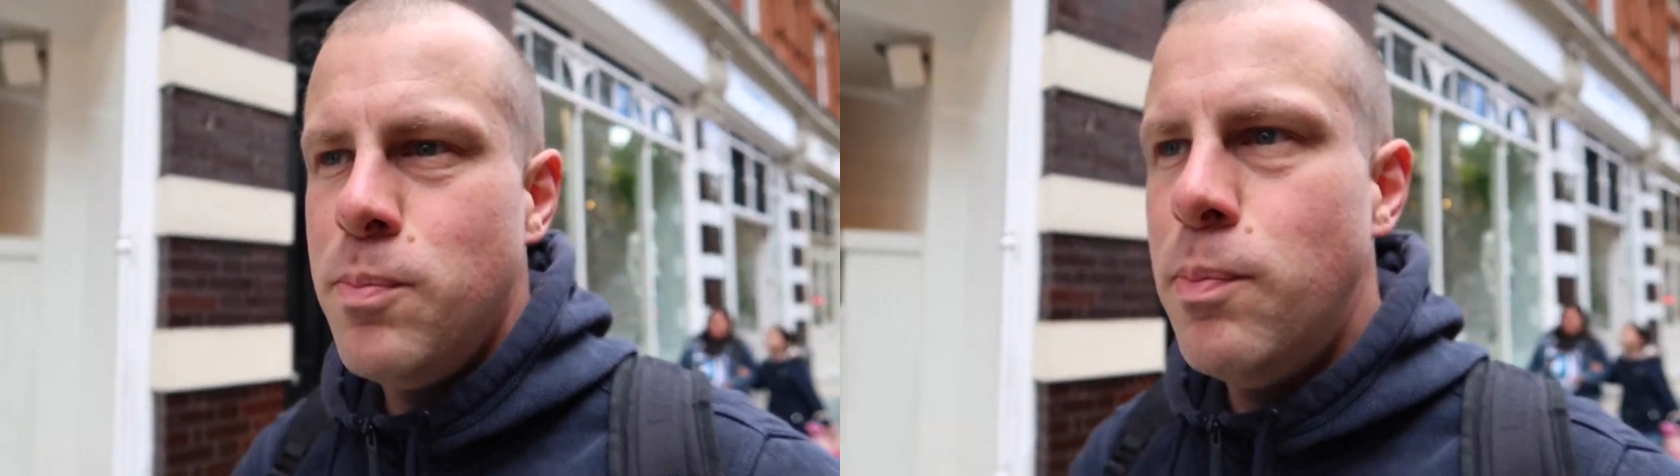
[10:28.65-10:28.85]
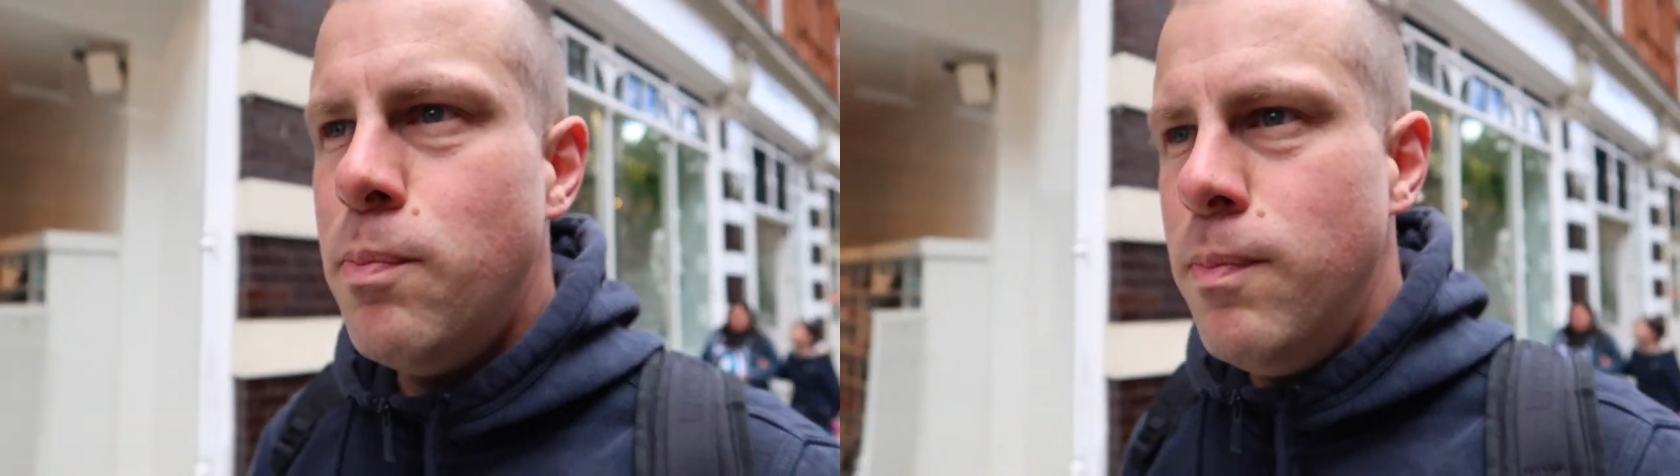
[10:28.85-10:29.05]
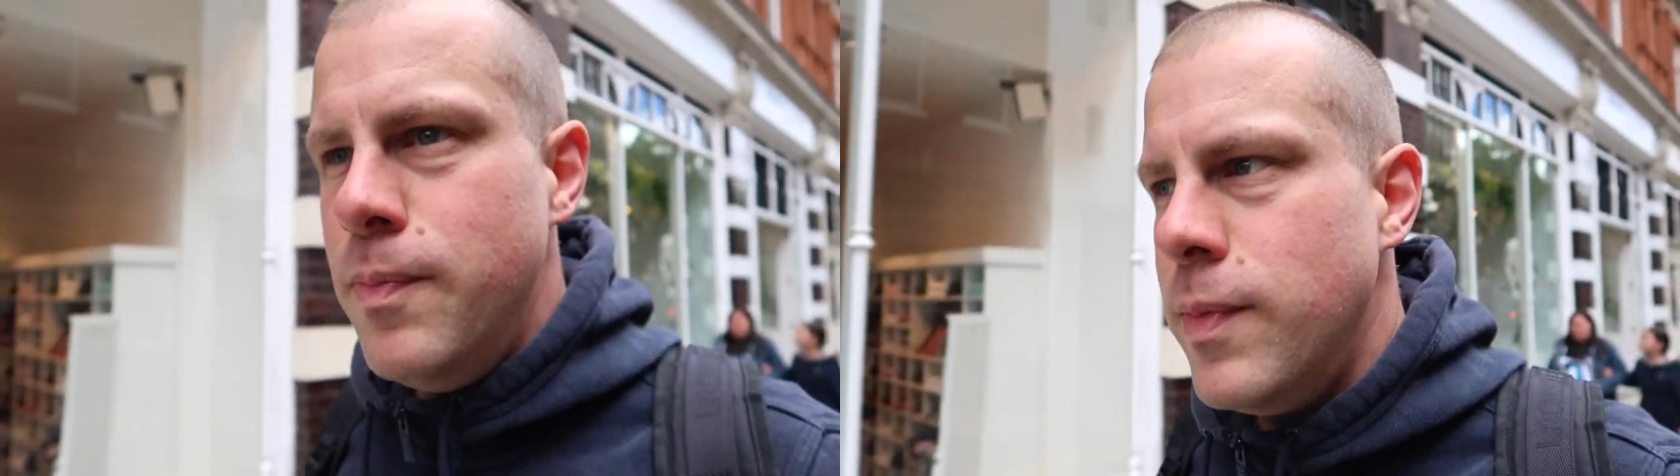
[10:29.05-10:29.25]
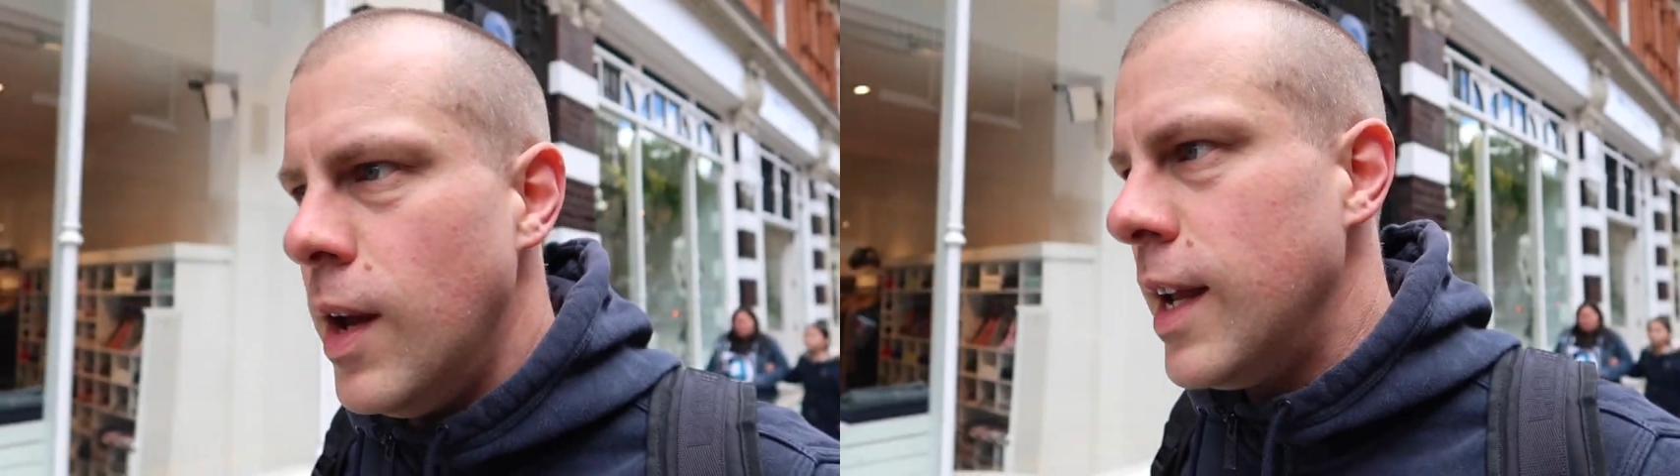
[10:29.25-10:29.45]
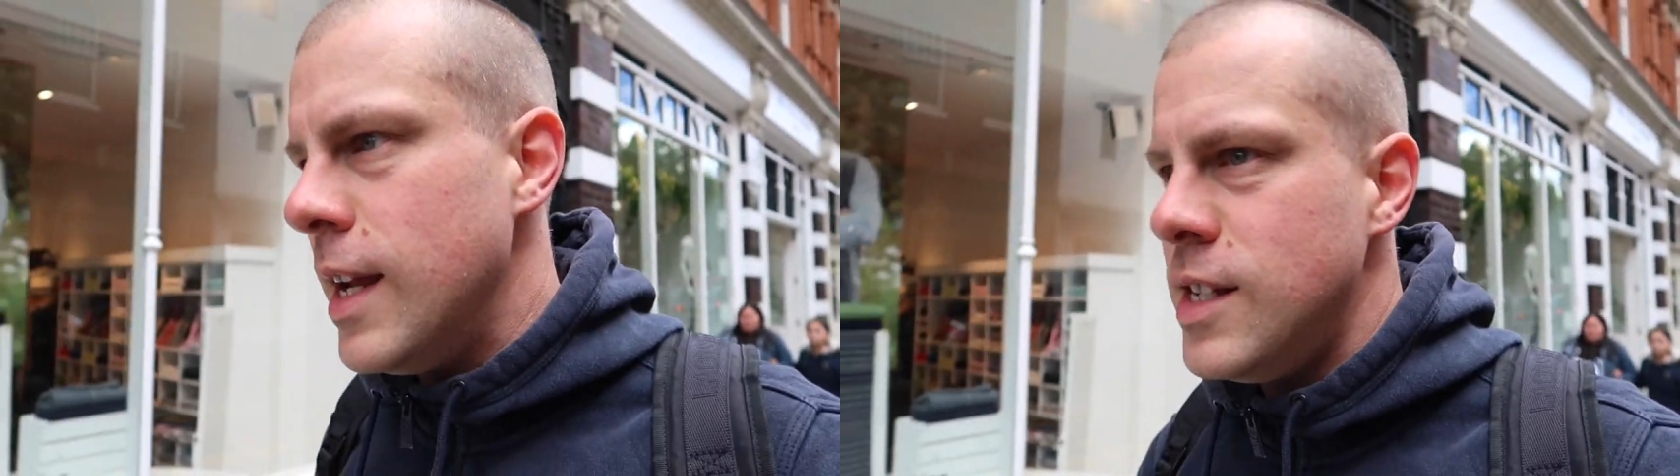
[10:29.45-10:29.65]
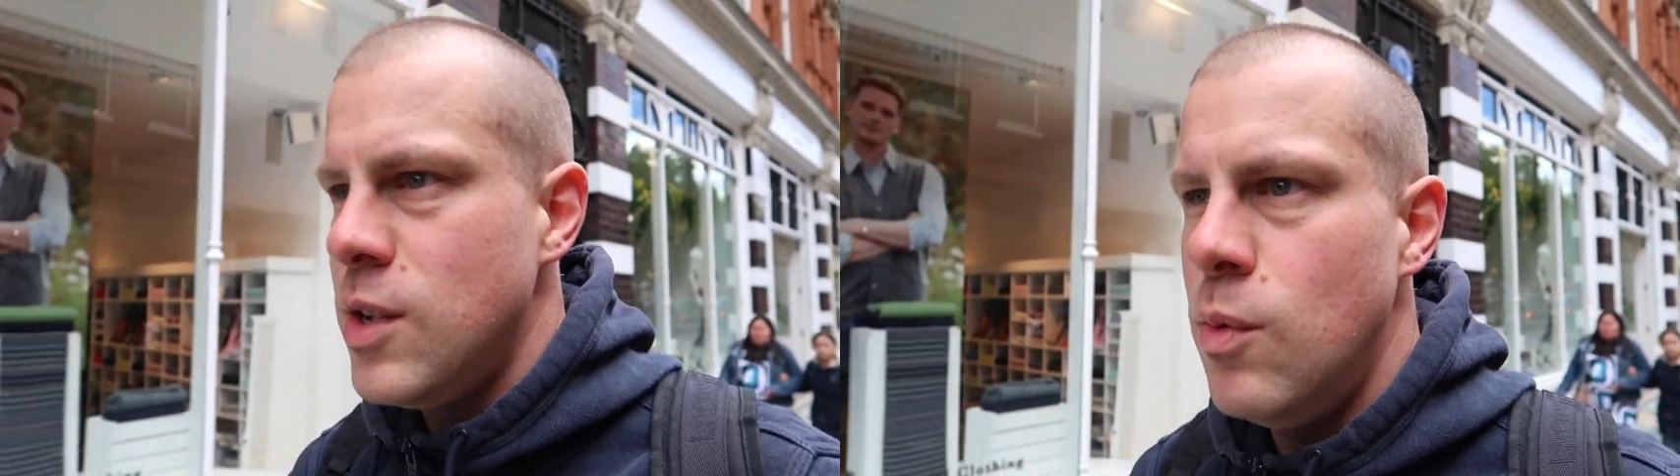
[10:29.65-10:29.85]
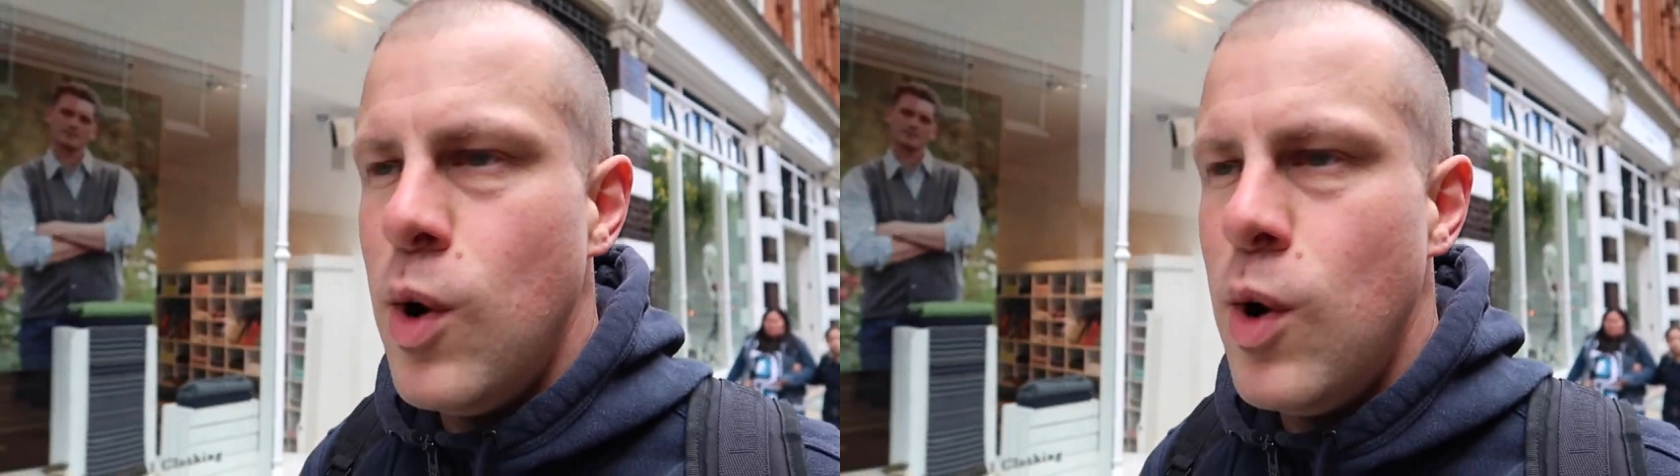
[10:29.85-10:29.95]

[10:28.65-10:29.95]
I guess,